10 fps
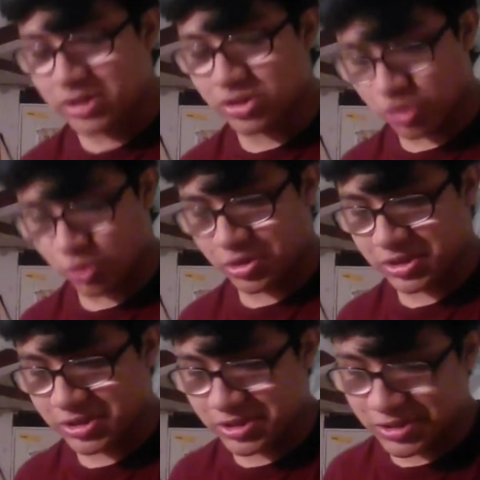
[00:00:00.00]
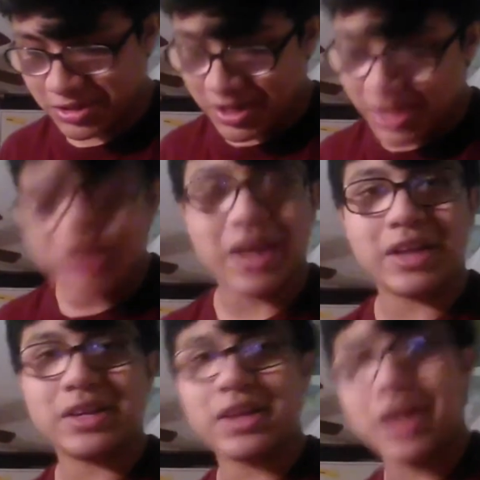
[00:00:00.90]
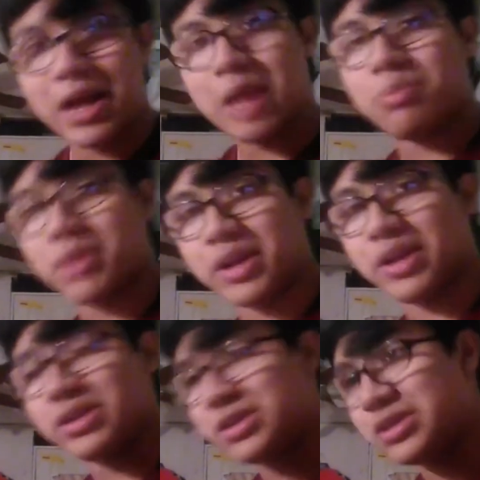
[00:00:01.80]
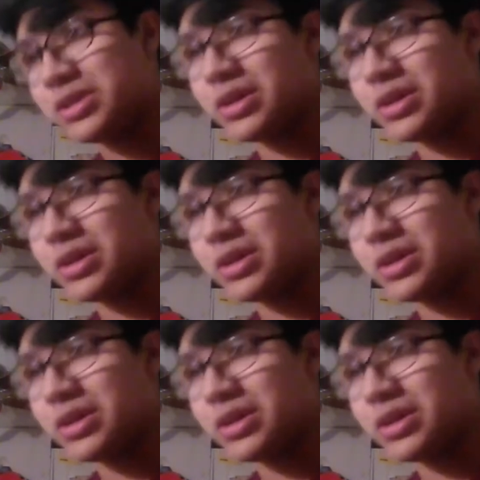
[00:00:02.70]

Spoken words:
Zorias. And I played it.